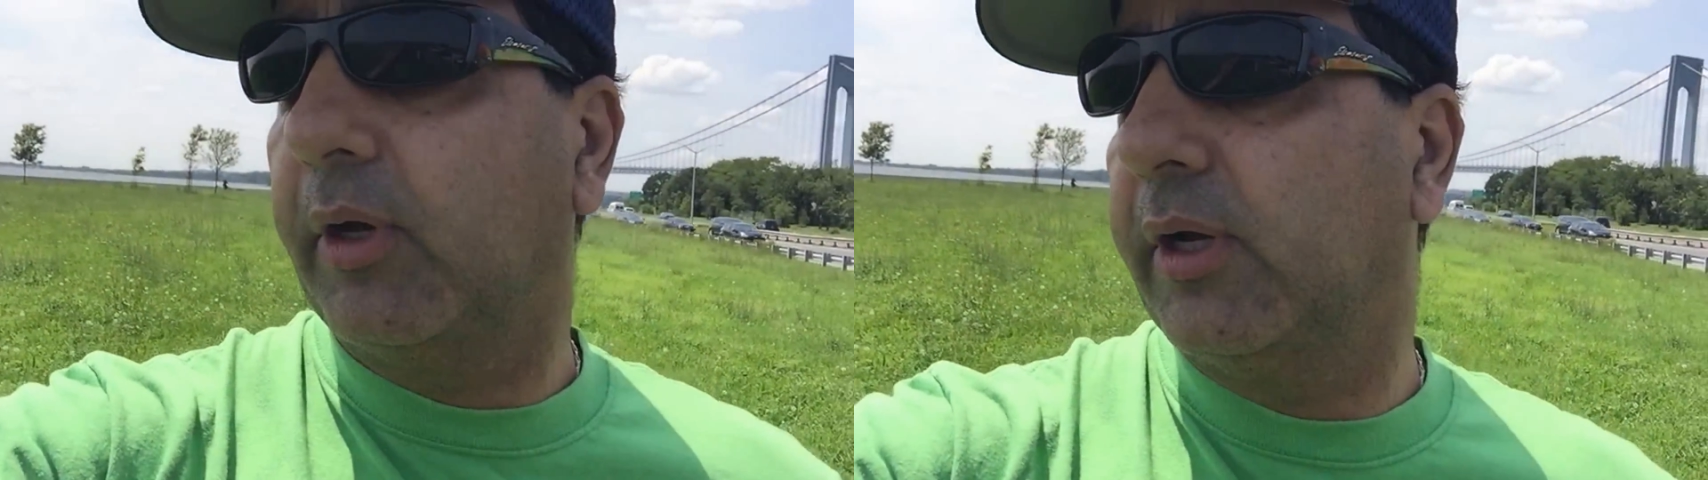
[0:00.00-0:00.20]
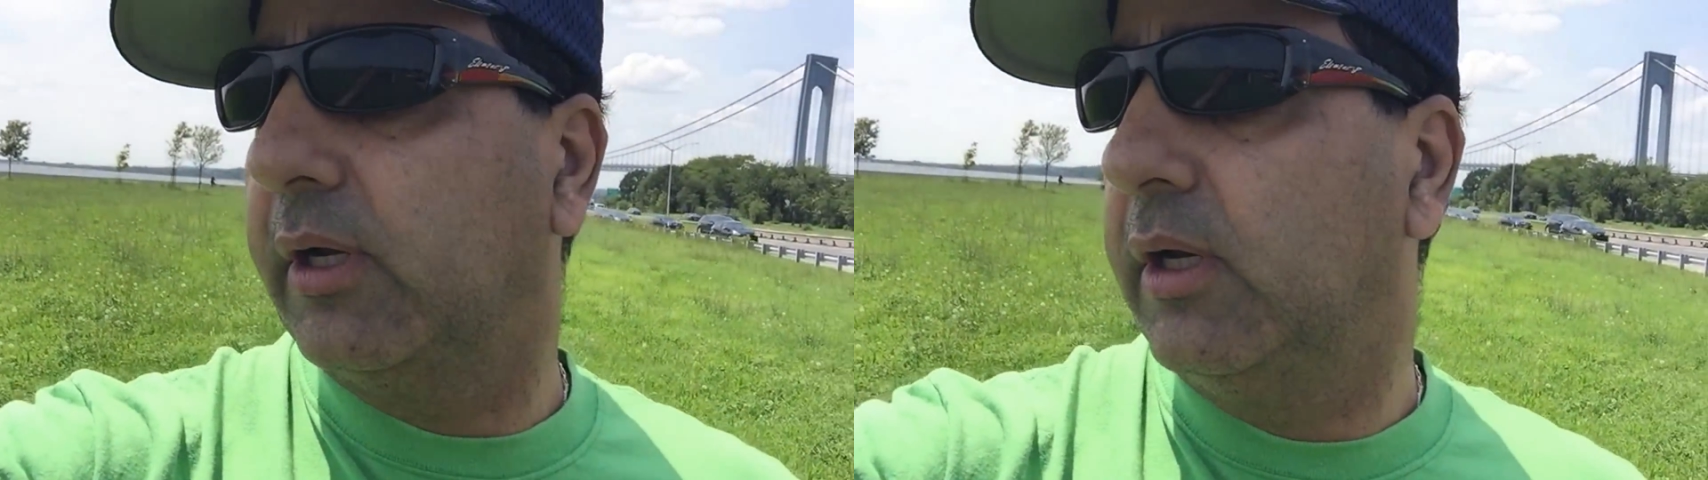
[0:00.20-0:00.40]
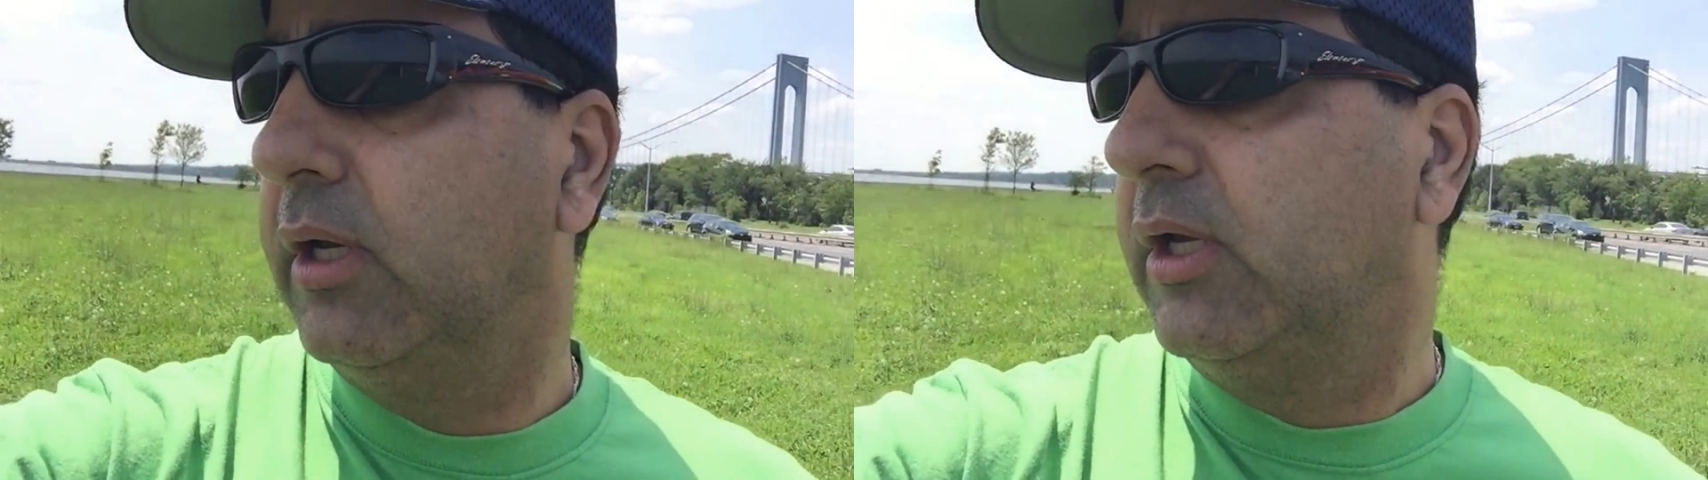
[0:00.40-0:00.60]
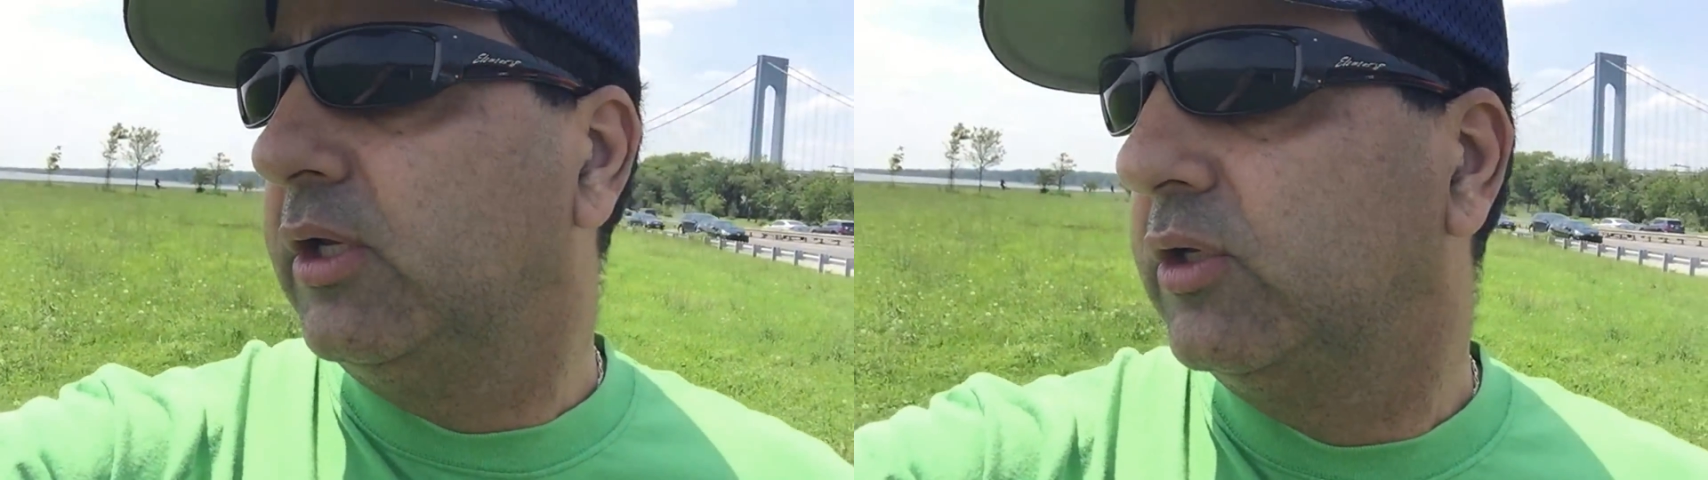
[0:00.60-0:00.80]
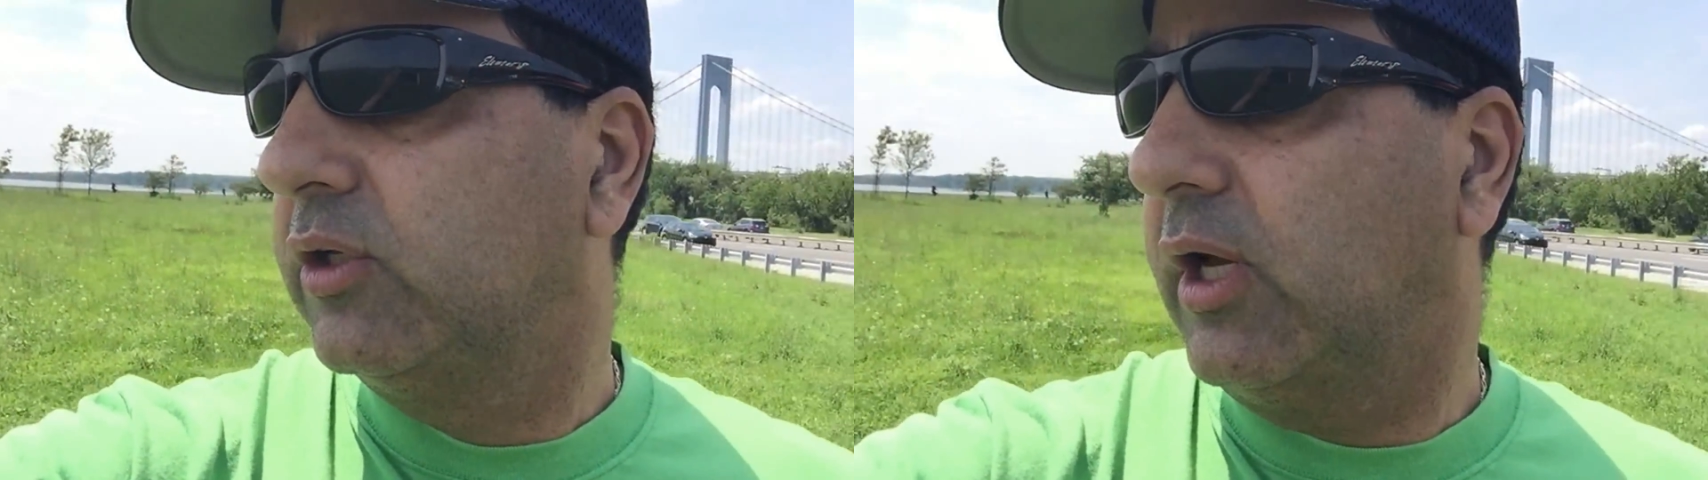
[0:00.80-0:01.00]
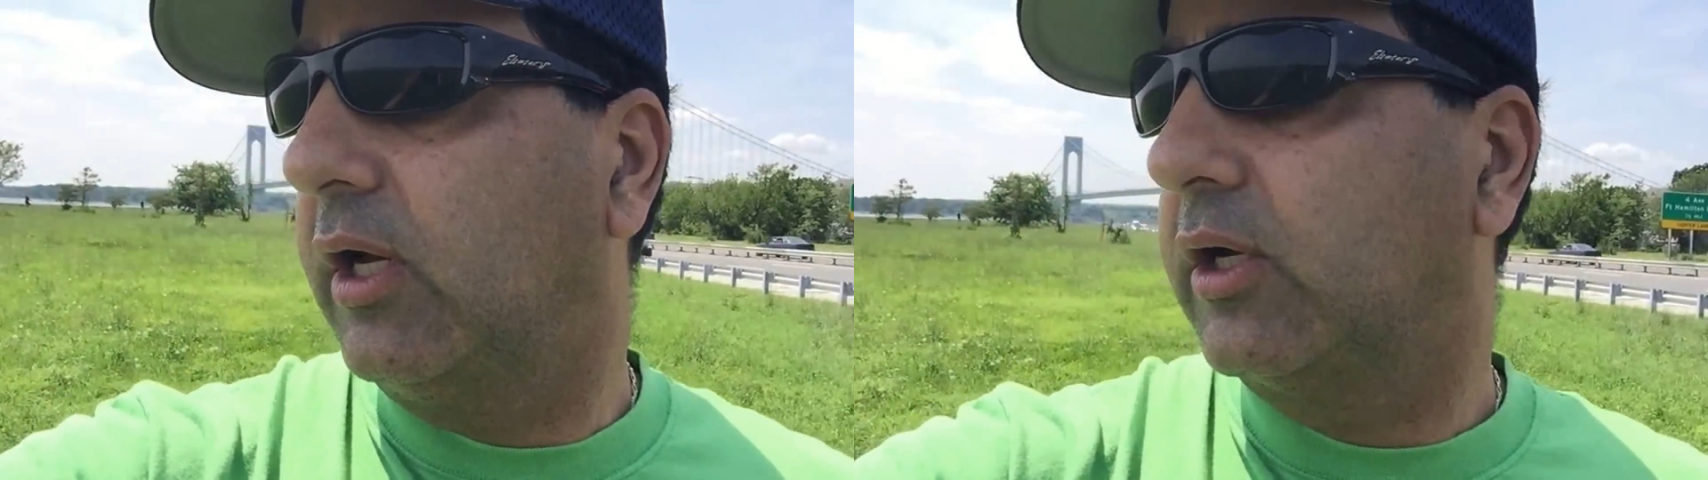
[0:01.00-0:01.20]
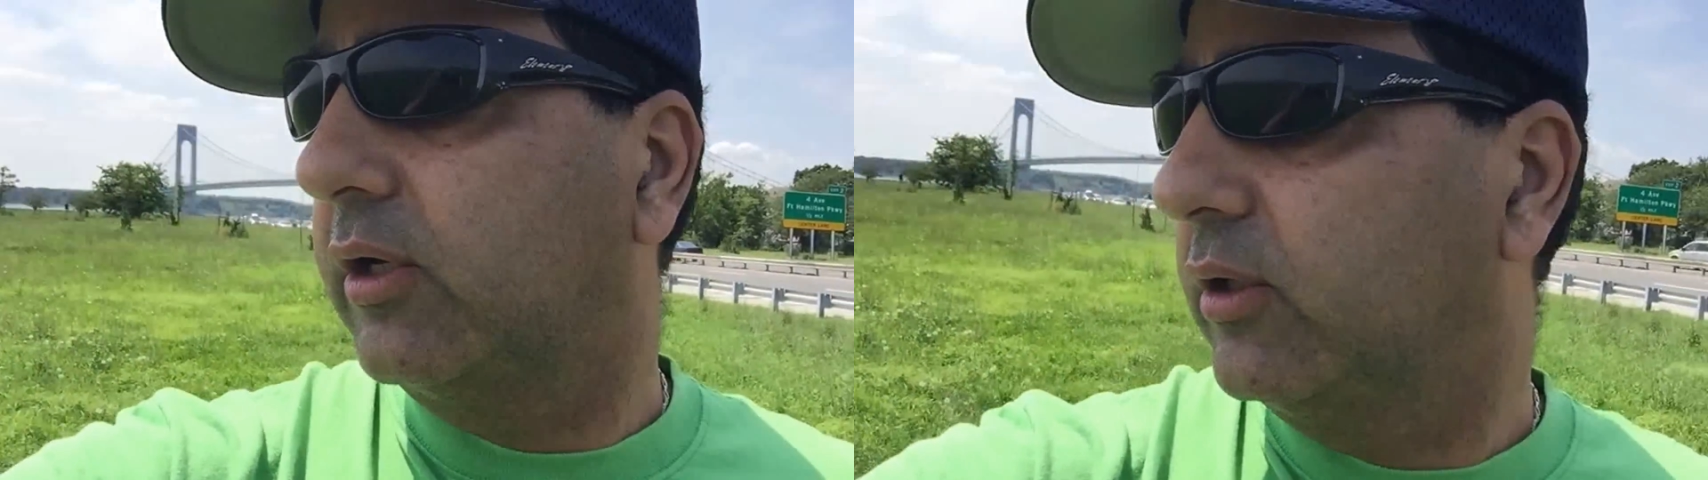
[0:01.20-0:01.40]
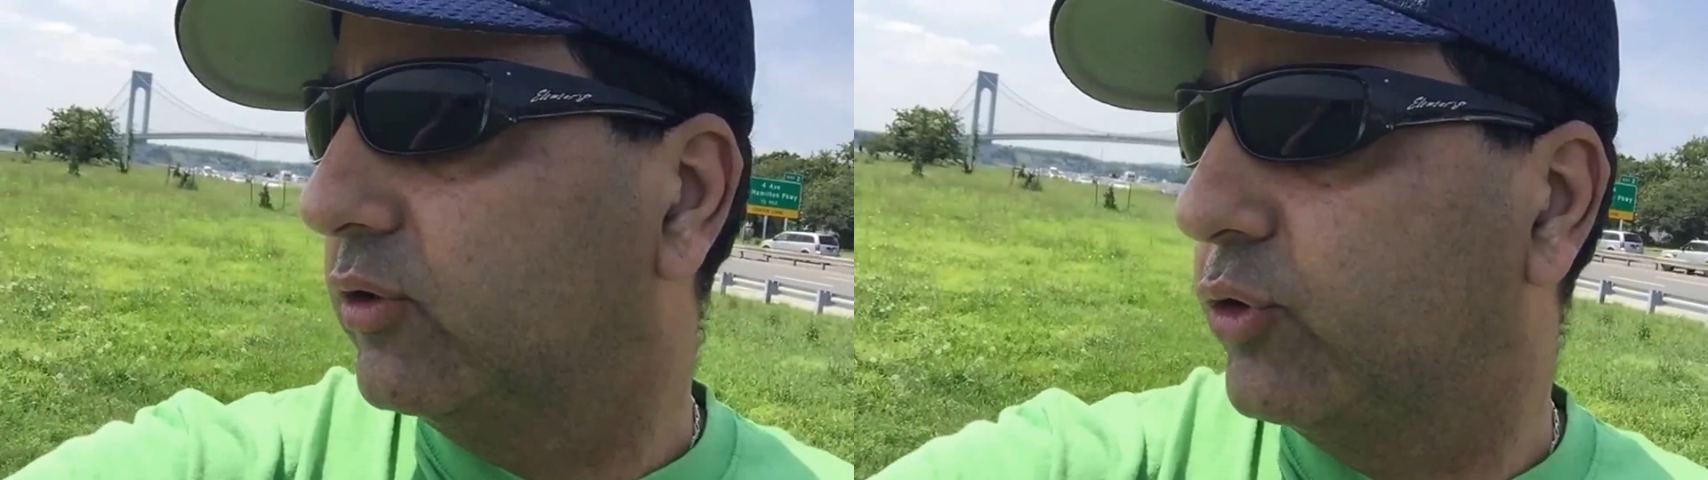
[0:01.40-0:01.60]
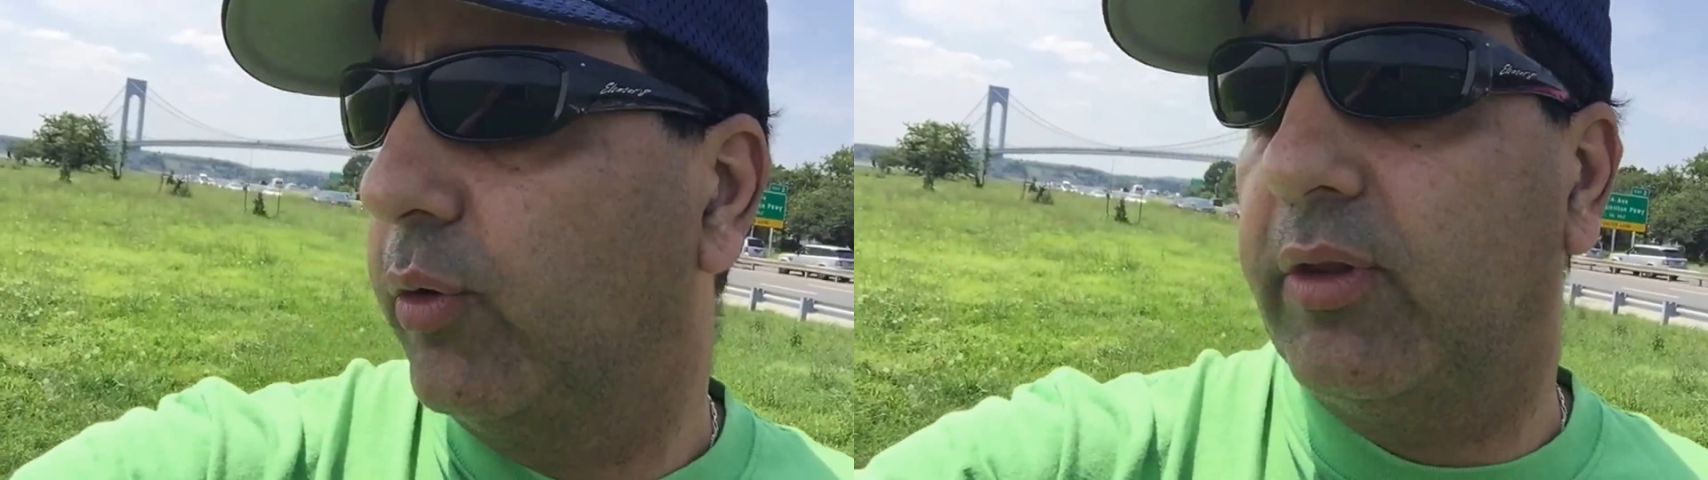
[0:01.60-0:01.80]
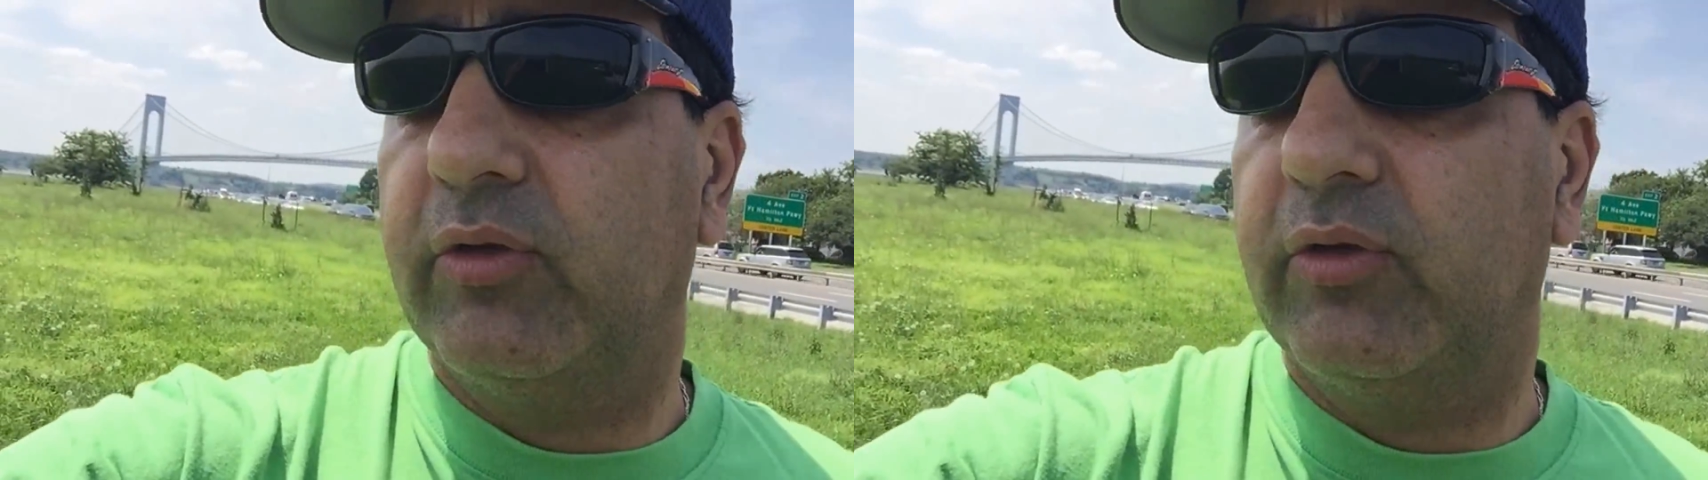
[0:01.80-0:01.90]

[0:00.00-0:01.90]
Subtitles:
gonna tune